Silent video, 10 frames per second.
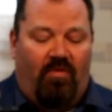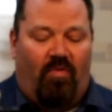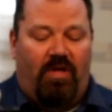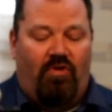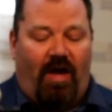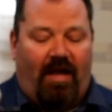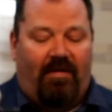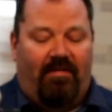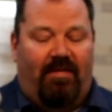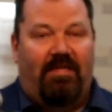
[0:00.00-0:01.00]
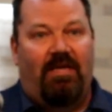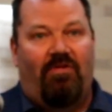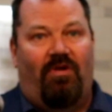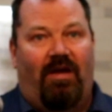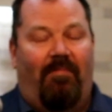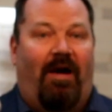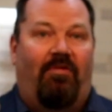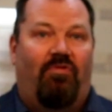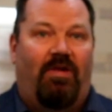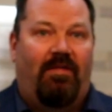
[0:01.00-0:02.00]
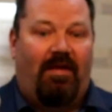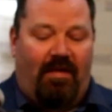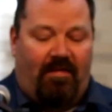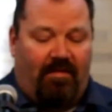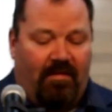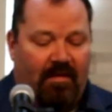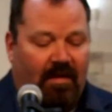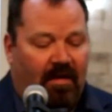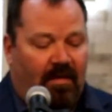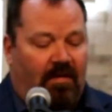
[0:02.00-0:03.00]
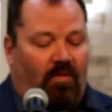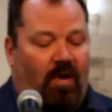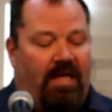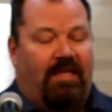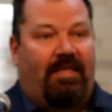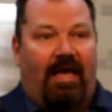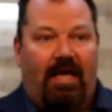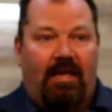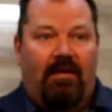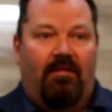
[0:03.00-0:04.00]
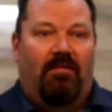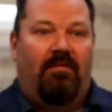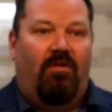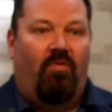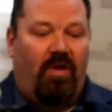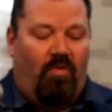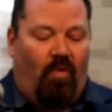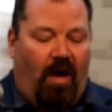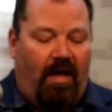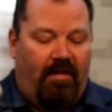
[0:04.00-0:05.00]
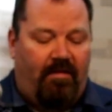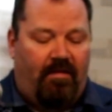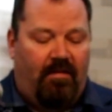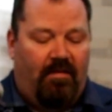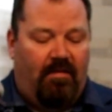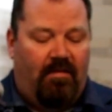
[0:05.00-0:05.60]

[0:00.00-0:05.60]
reject the teaching about Jesus, what he did, who he was,